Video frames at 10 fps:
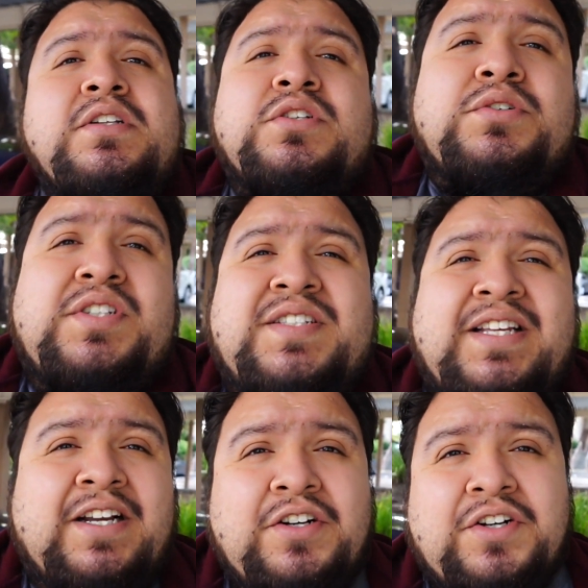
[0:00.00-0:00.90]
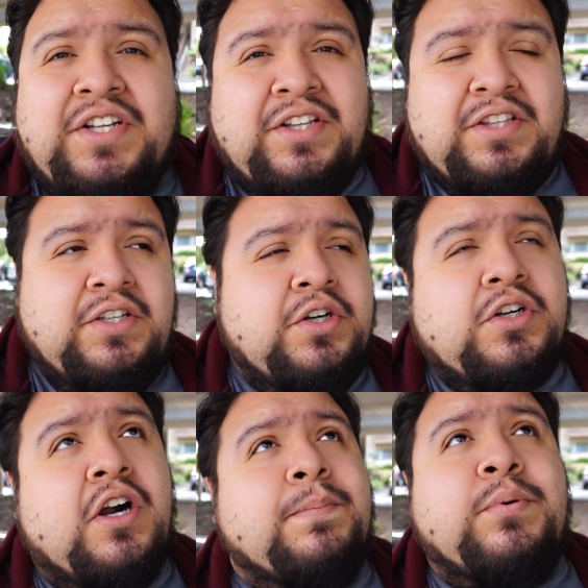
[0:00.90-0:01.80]
Don't just sit underneath your
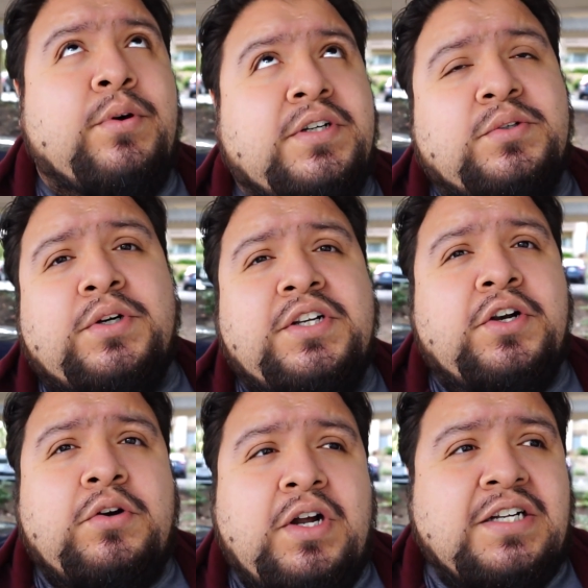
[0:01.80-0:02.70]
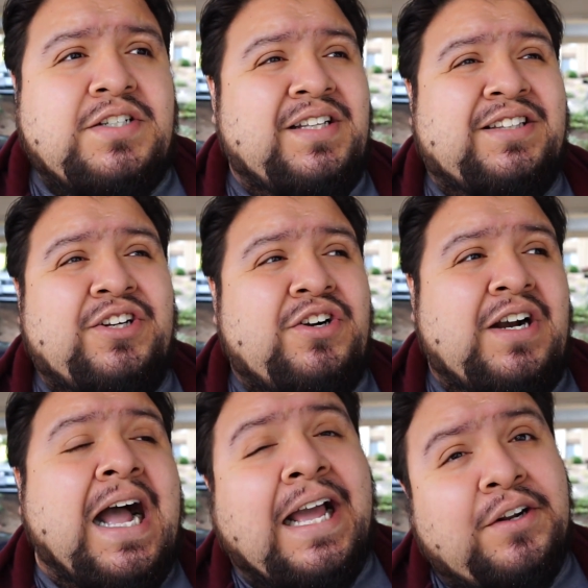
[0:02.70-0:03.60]
carport or in your garage and let the car
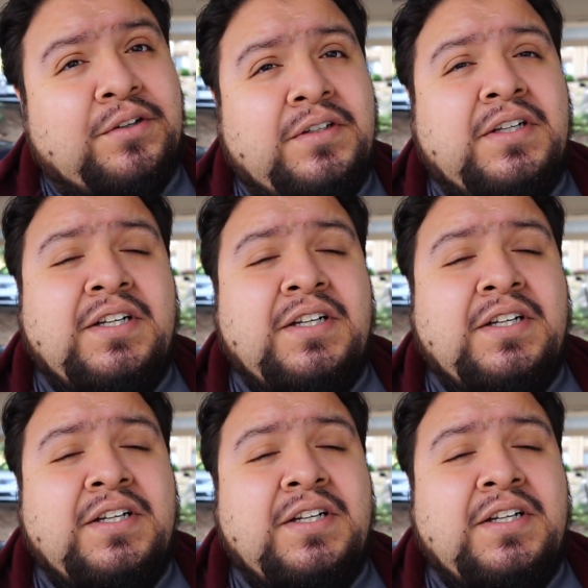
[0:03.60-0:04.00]
idle